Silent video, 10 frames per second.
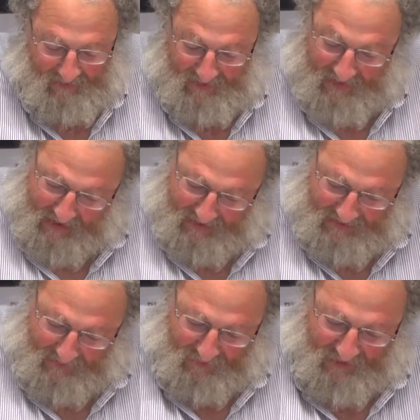did not
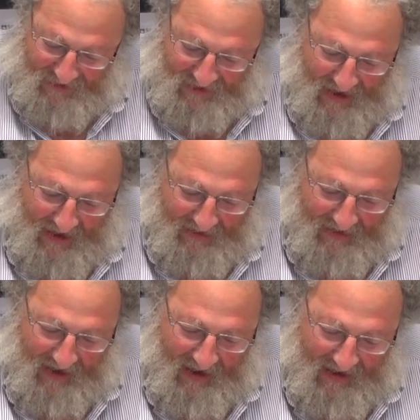accept
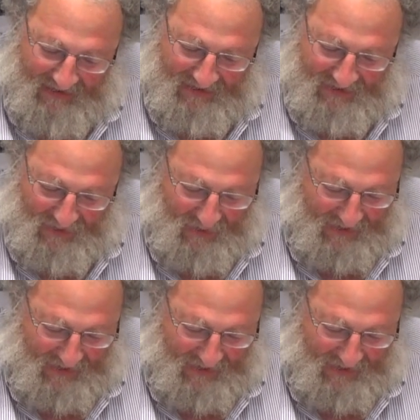Christianity as the true